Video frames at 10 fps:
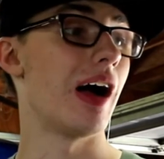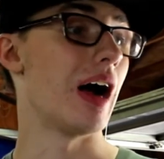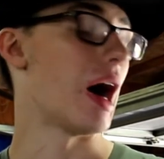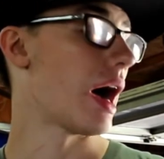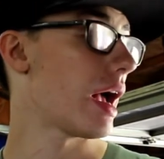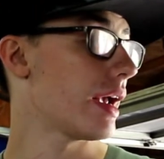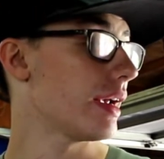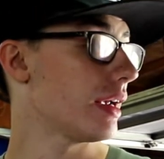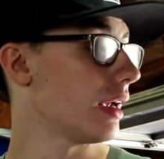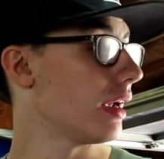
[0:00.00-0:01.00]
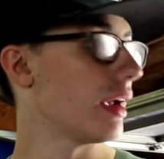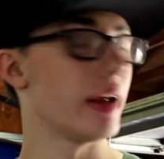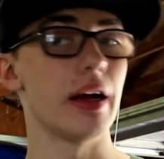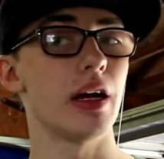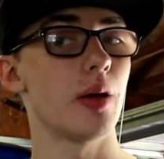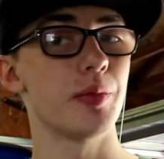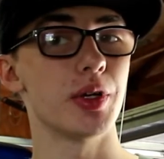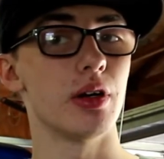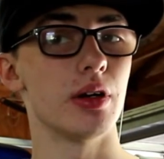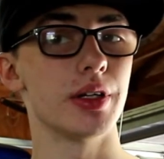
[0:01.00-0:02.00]
I am
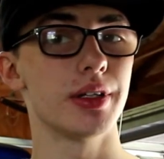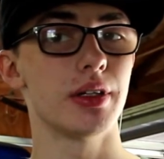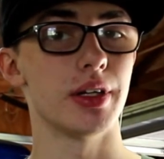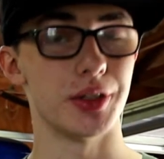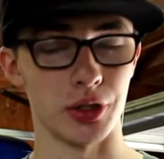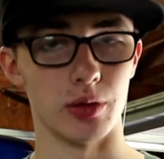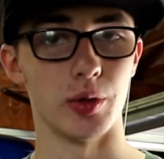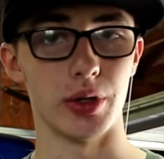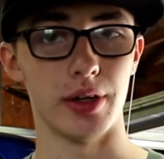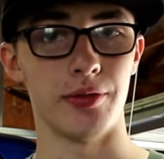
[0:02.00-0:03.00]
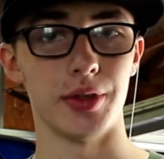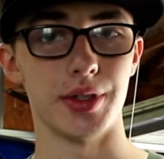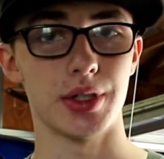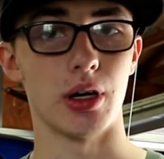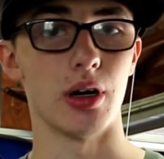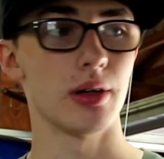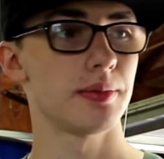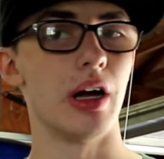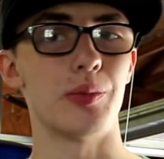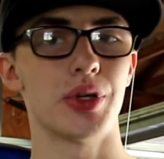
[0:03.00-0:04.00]
going to get a turbo kit for this car.
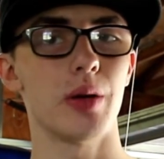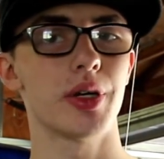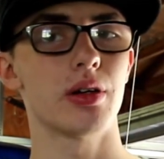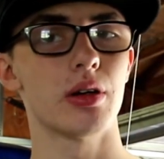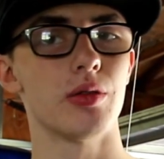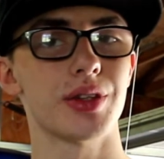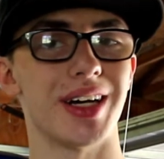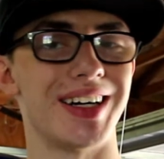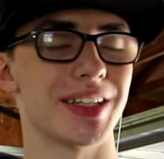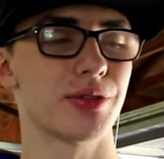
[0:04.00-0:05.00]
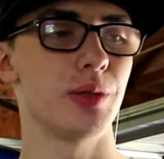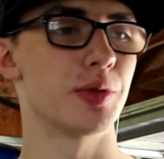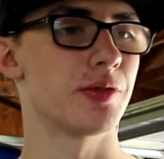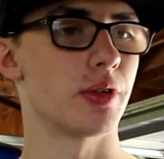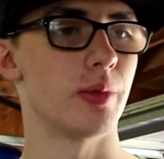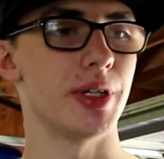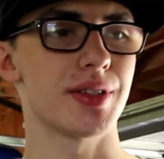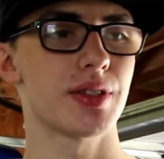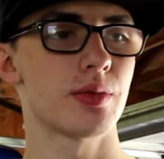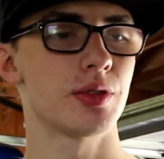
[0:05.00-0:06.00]
I'm probably going to go with the On3
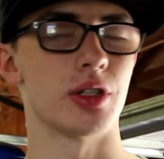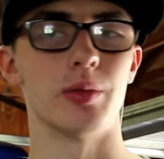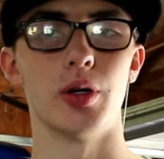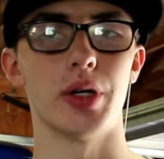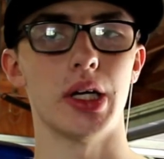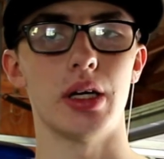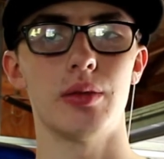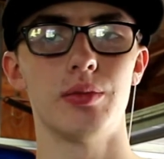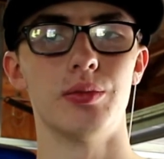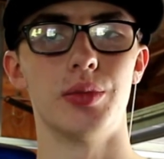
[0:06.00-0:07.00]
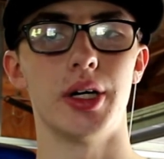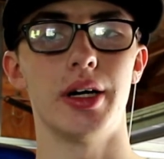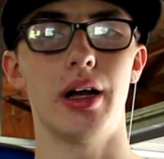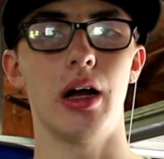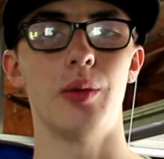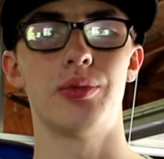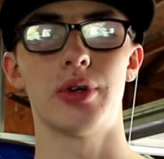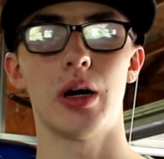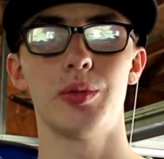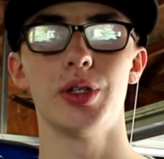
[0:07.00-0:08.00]
Performance turbo kit, but I
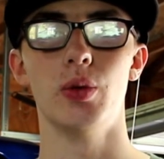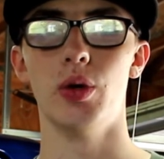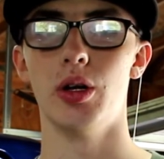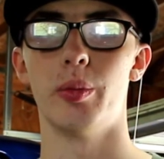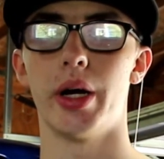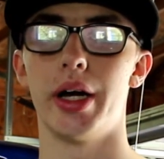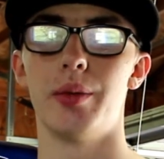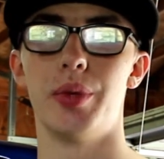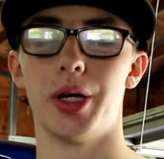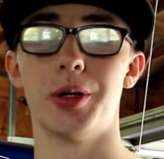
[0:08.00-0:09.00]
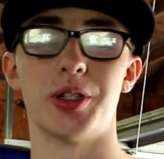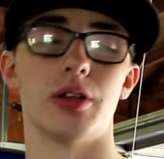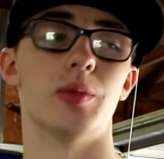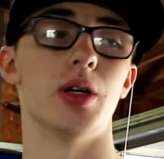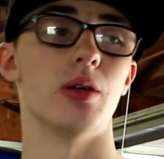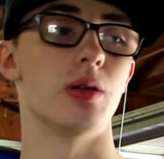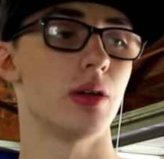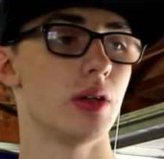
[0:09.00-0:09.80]
probably will buy a bigger turbo